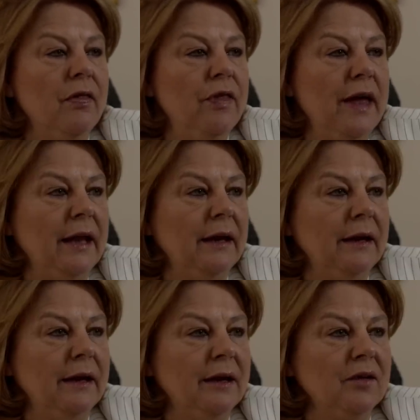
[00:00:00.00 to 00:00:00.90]

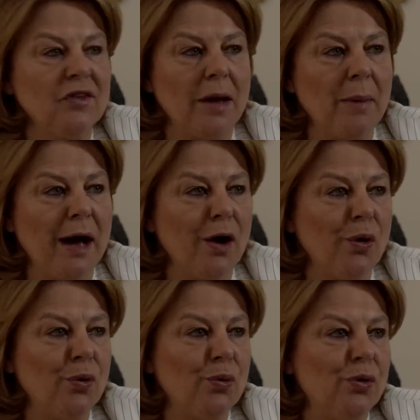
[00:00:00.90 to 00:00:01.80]
then uh,
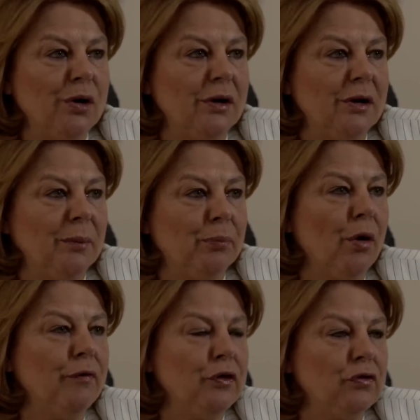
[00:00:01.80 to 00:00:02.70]
somehow uh,
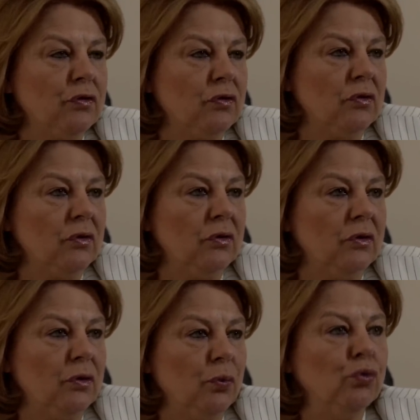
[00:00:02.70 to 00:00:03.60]
profits
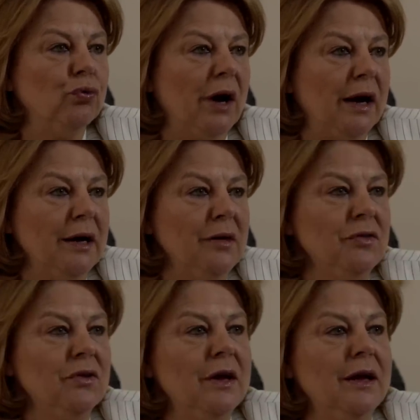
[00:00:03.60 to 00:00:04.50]
uh, would rise,